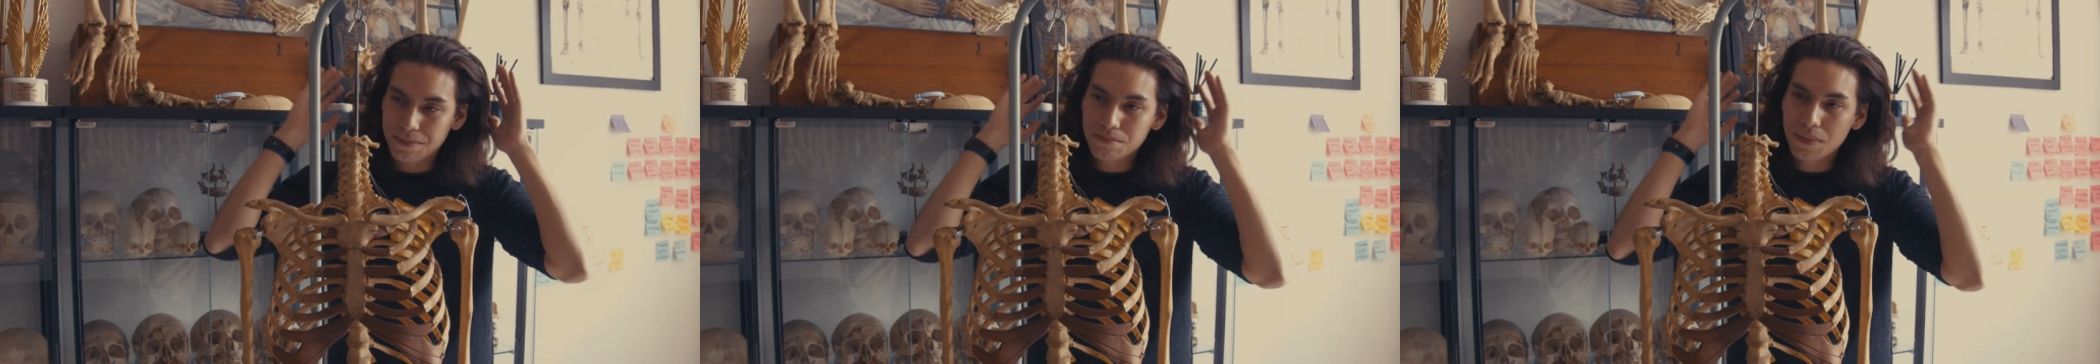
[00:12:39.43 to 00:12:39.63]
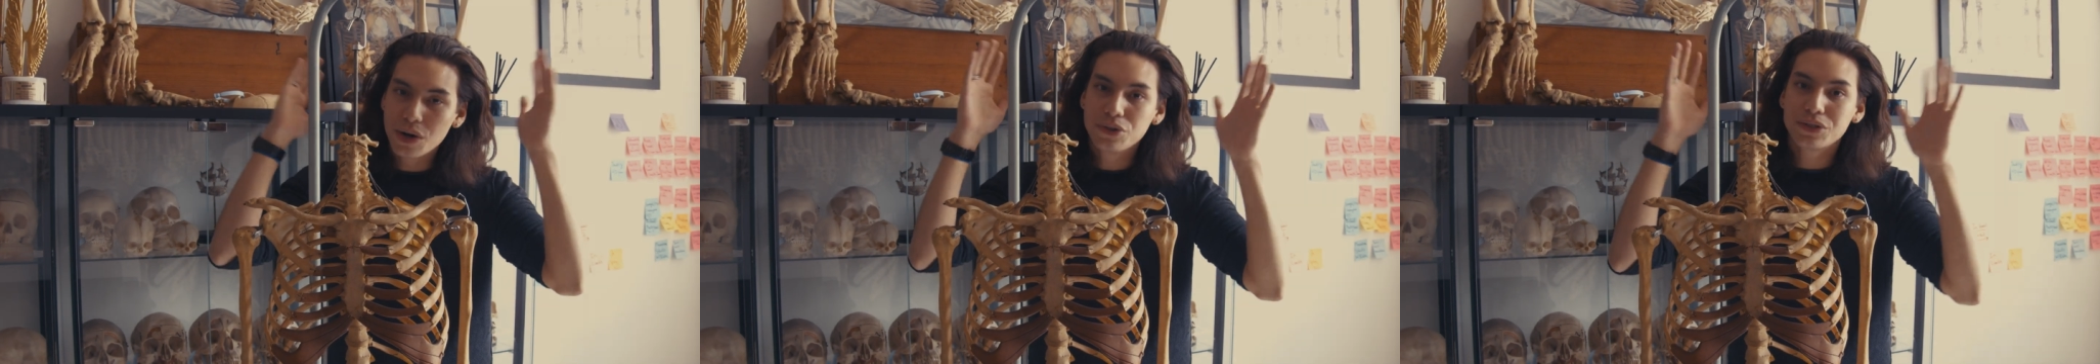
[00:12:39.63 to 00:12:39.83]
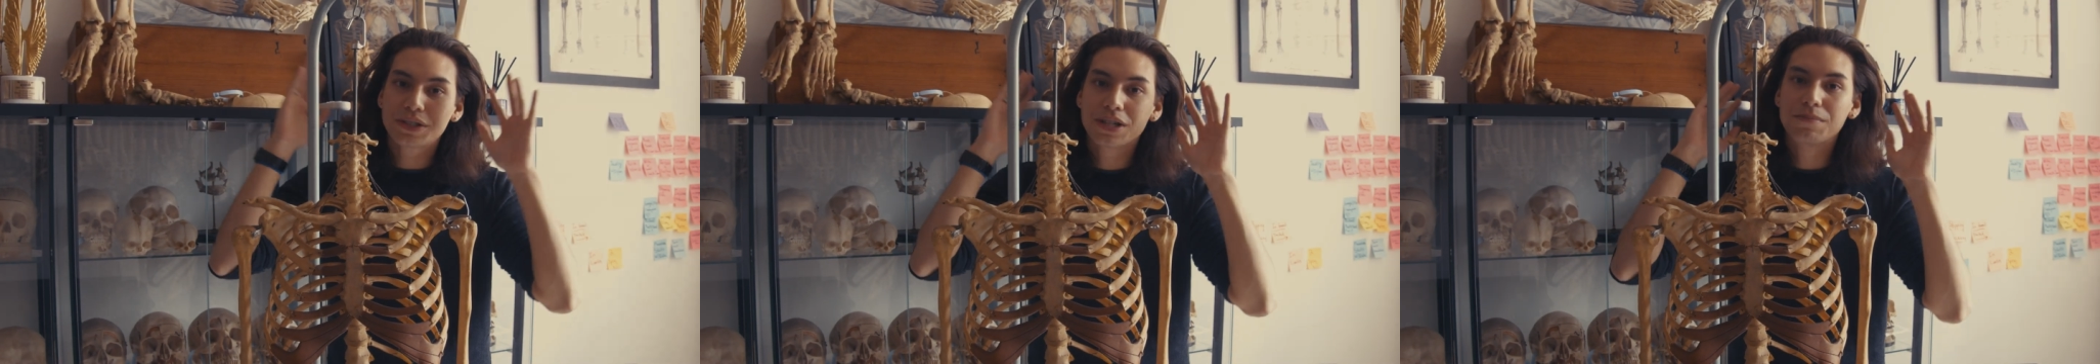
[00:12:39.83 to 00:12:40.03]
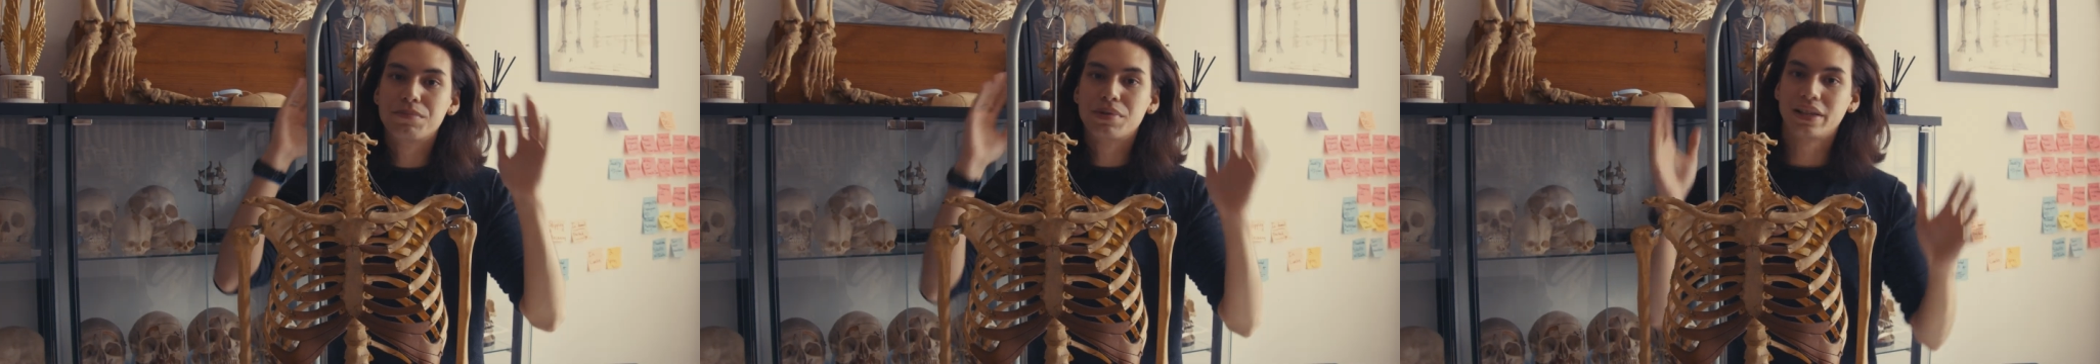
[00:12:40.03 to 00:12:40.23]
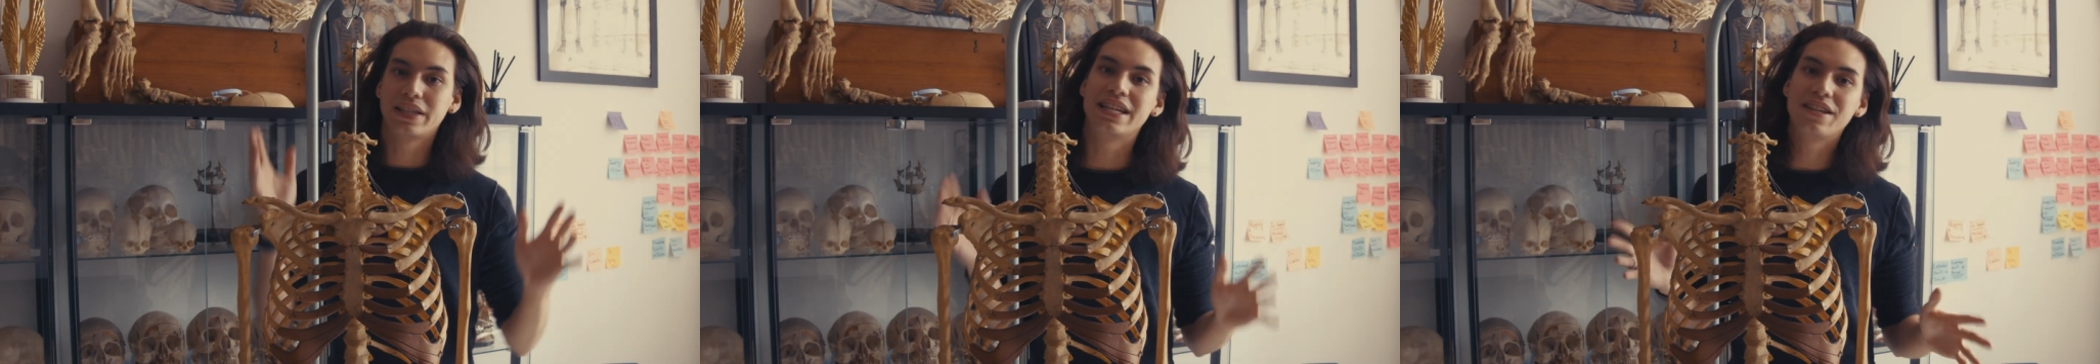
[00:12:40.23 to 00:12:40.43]
the most
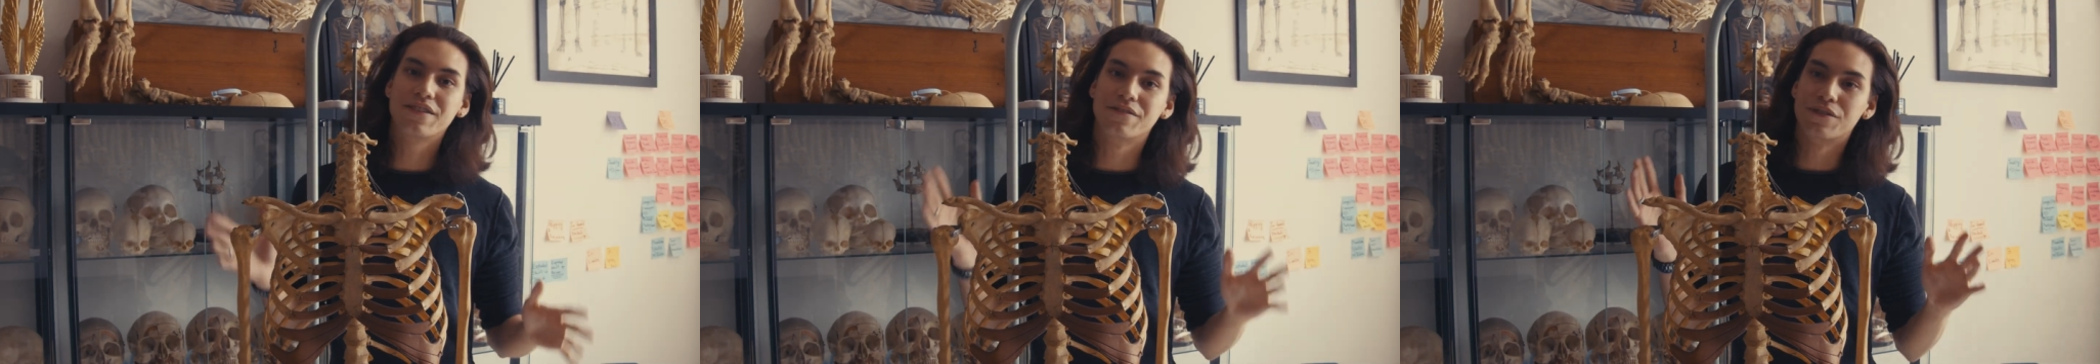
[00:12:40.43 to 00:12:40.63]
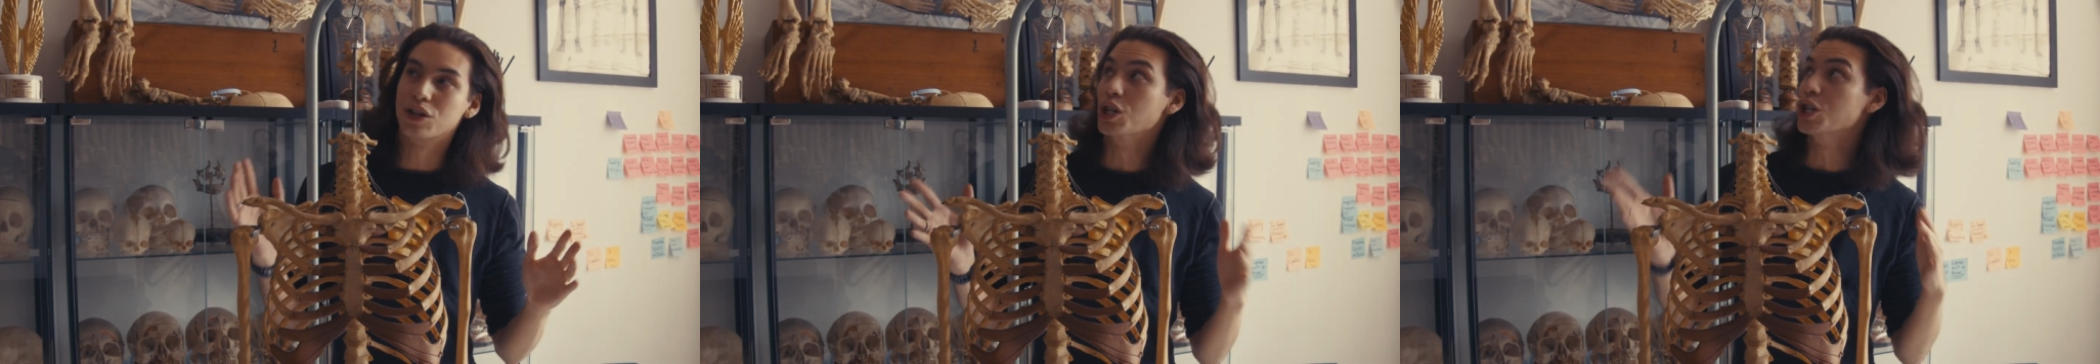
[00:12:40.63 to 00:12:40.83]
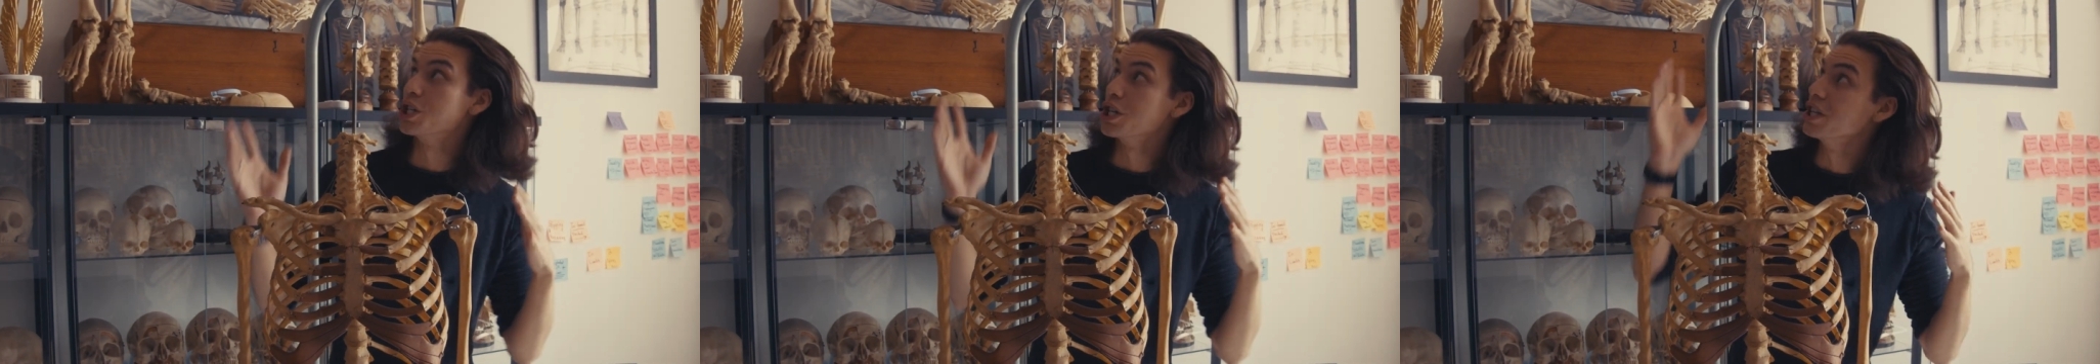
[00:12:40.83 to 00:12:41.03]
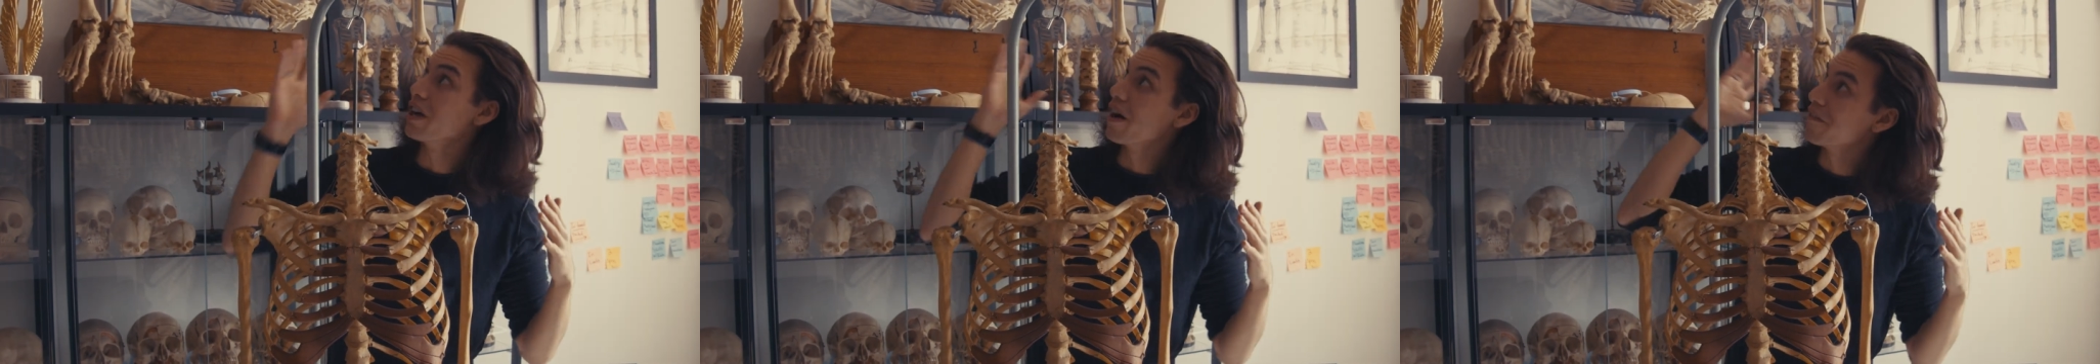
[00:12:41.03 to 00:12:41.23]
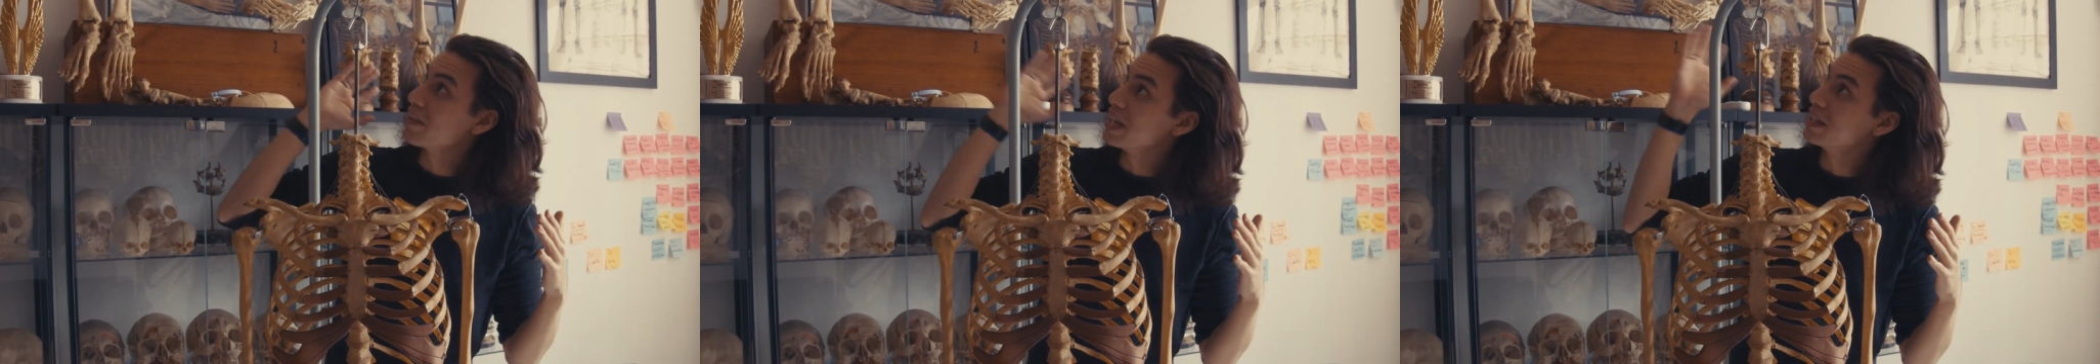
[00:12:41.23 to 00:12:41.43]
complete version of